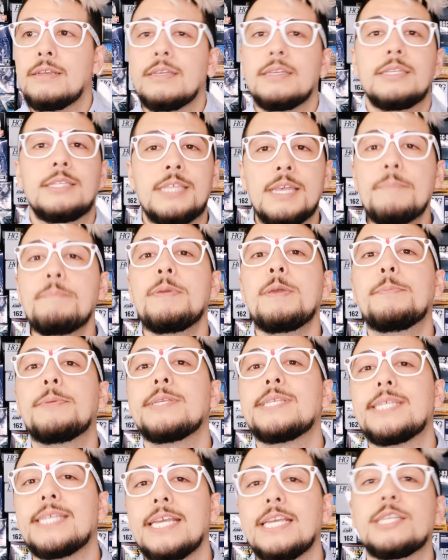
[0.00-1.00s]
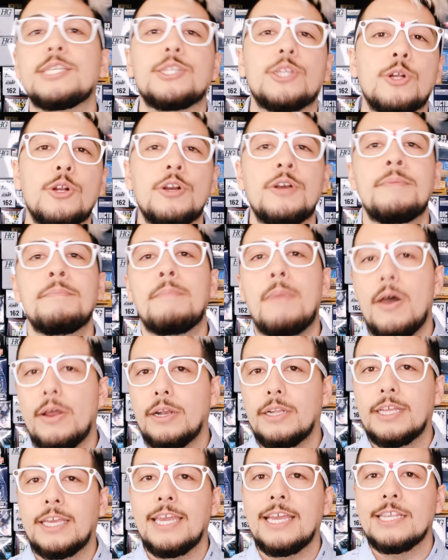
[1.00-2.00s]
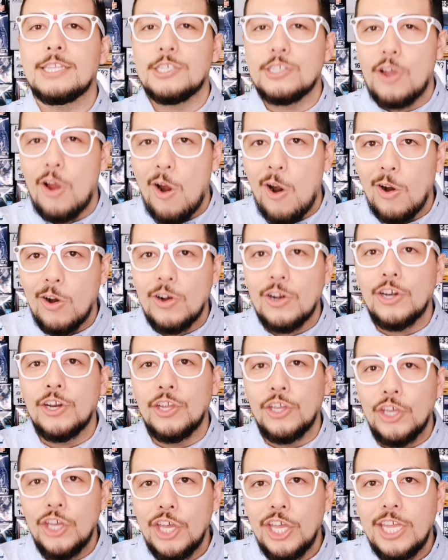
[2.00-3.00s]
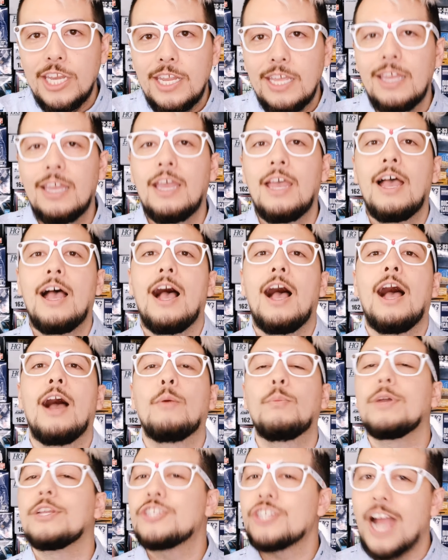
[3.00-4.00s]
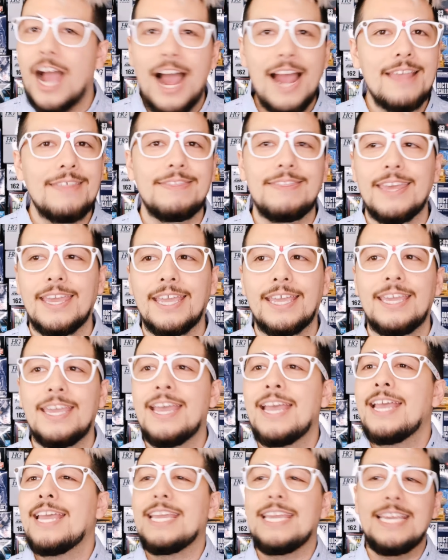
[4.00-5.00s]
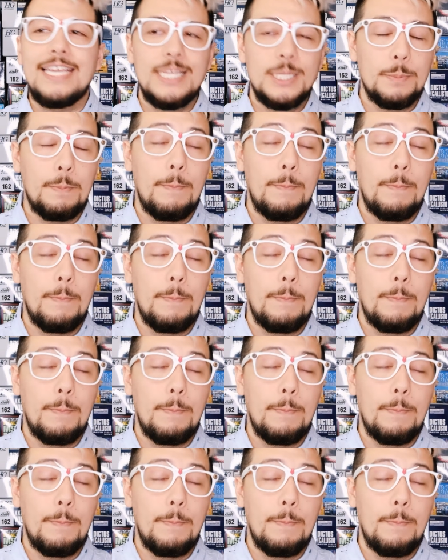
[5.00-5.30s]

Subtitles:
Some people say certain model kits aren't good, which I think is